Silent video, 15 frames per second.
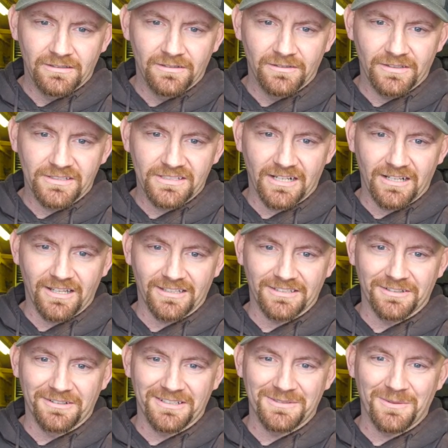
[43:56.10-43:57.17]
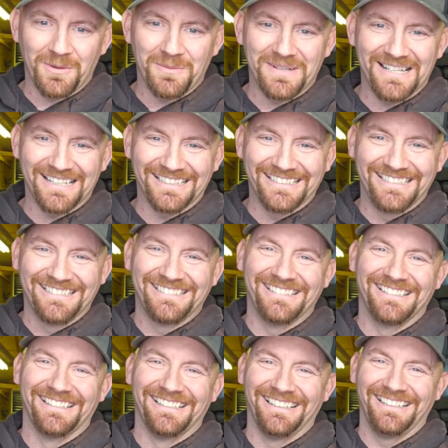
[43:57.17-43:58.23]
It's kind of like the Griswold wagon.
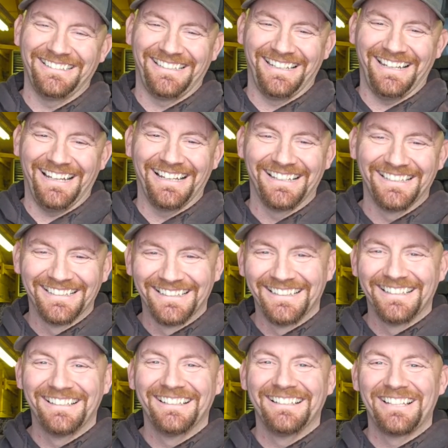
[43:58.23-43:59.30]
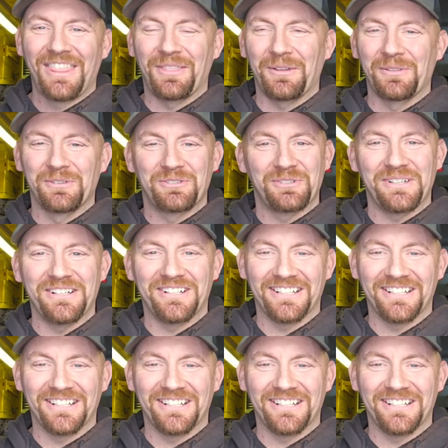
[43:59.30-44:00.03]
Yeah. Throw the tree on it